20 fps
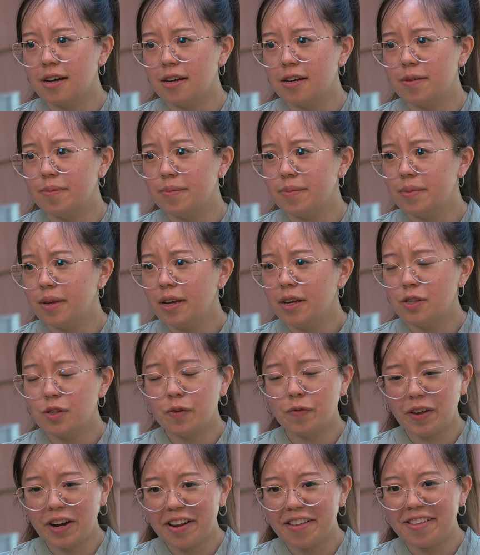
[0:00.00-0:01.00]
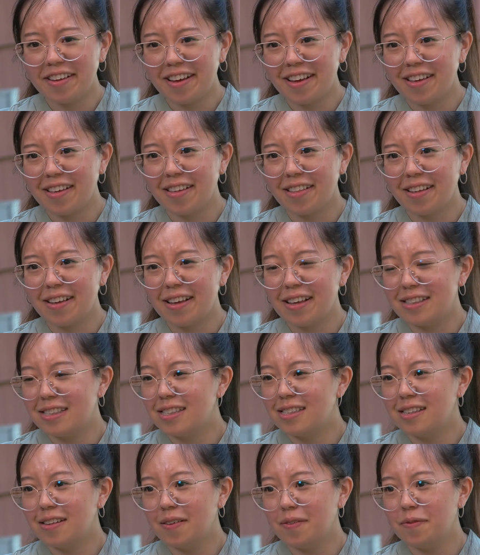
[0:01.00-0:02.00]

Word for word: Um, so if anything, can get,